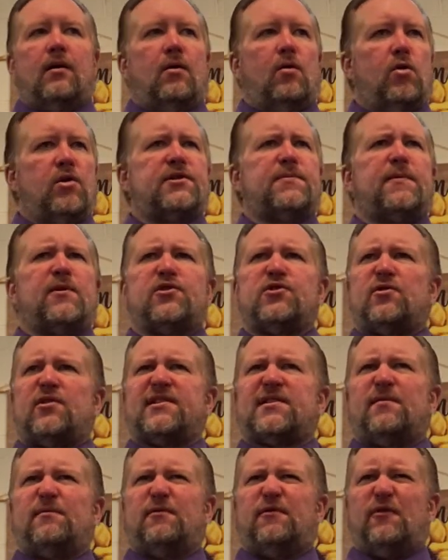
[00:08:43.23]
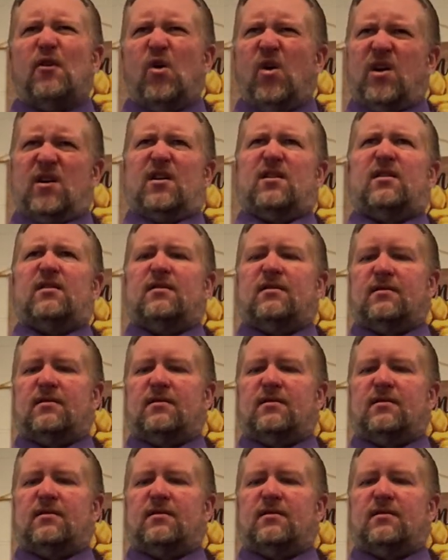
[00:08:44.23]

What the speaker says: Who is spiritualism for?